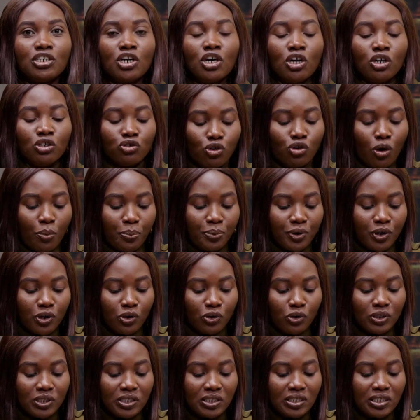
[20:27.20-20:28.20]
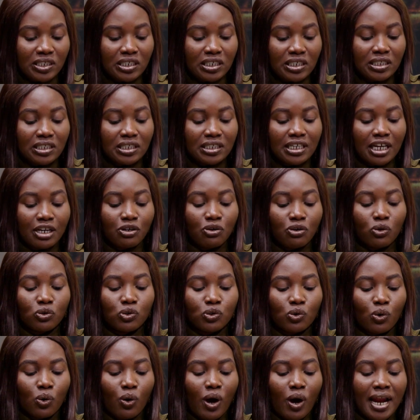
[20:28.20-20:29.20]
tropical diseases, and Dr.
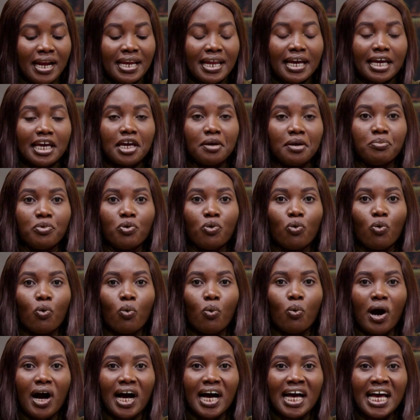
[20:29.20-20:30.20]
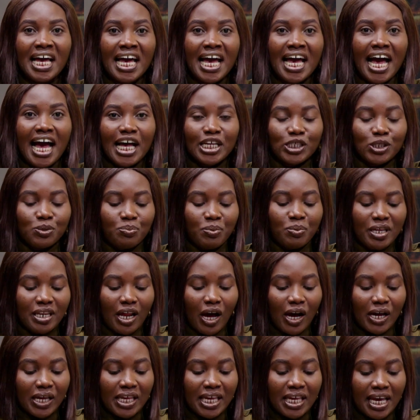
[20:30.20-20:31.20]
Anyekeme Uwa has been our
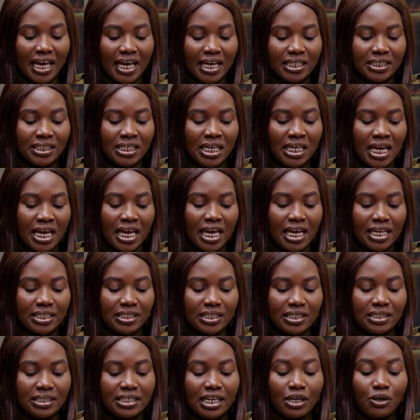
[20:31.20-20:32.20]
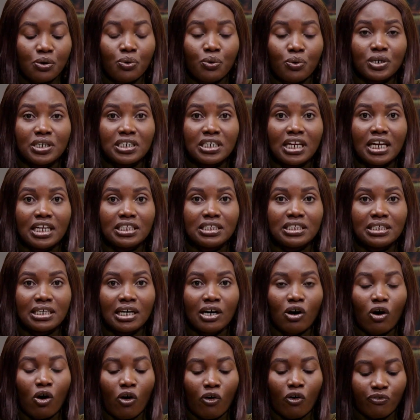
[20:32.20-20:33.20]
guest. He's the state coordinator
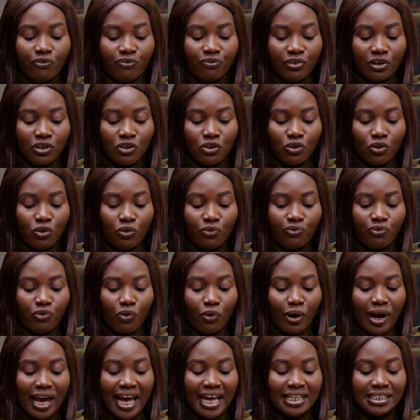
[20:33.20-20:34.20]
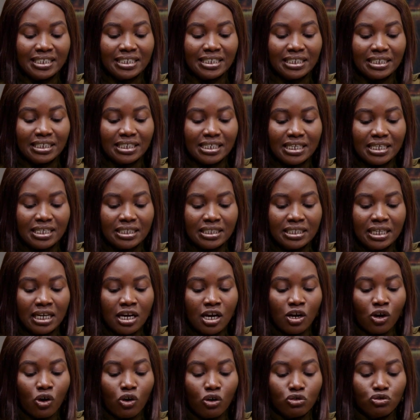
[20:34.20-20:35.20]
of, for NTD's
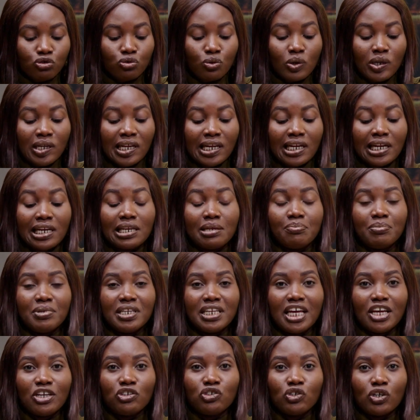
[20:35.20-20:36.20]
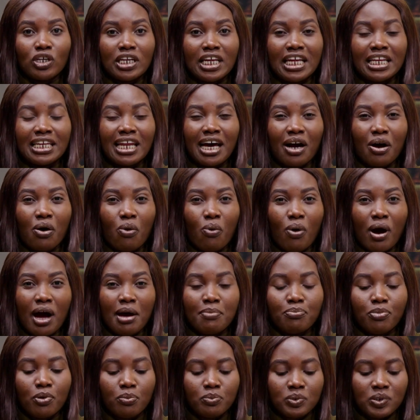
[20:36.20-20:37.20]
control and elimination in Akwa
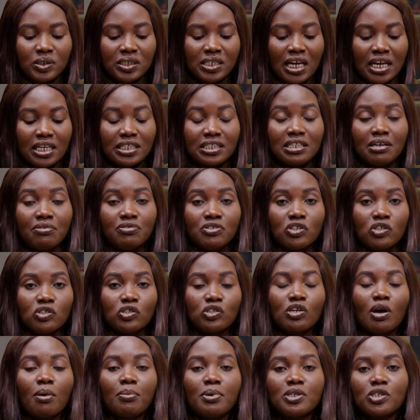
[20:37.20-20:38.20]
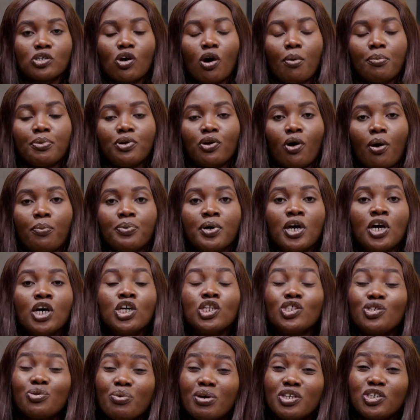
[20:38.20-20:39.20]
Ibom State. There is a summit coming up
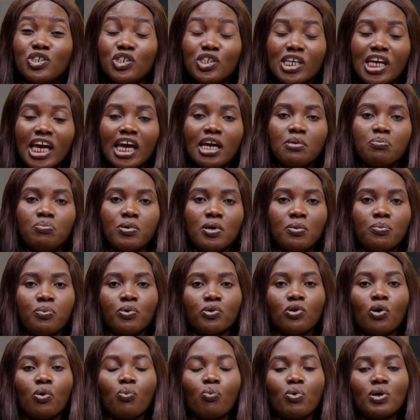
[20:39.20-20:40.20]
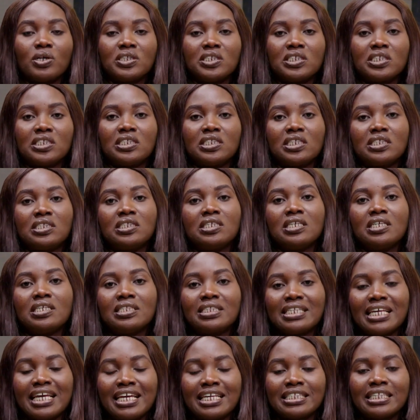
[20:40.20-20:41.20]
to educate people on what this disease
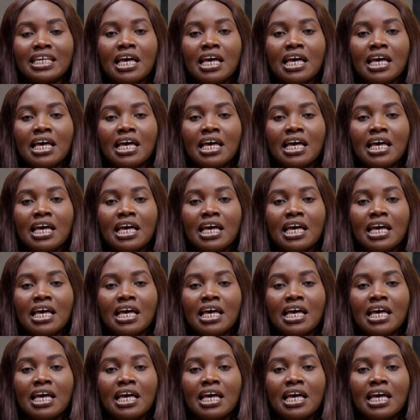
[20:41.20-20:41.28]
is,